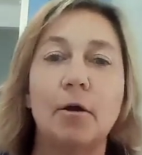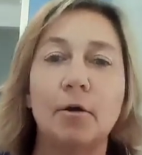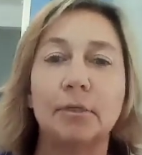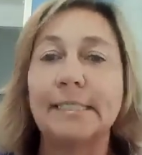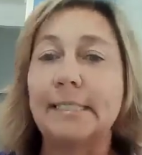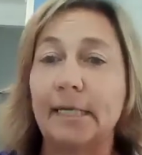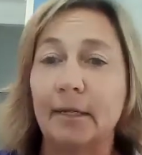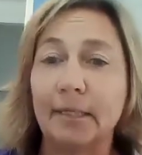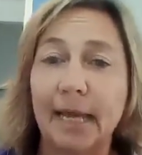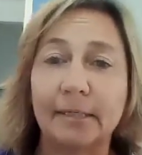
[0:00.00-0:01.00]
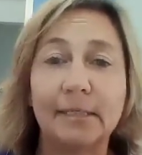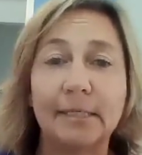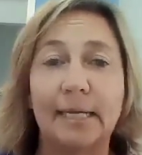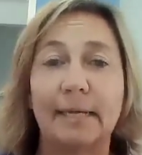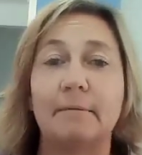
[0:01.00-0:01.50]
holistic health
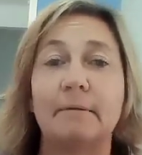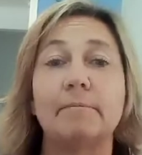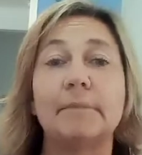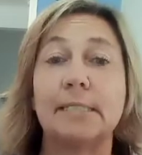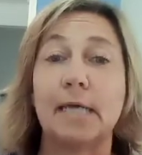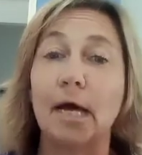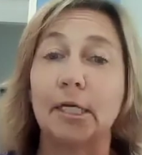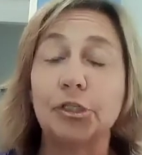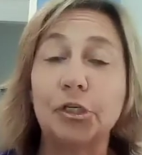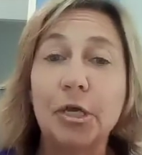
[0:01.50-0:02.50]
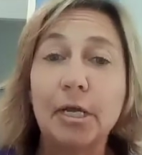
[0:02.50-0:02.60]
counseling, and massage.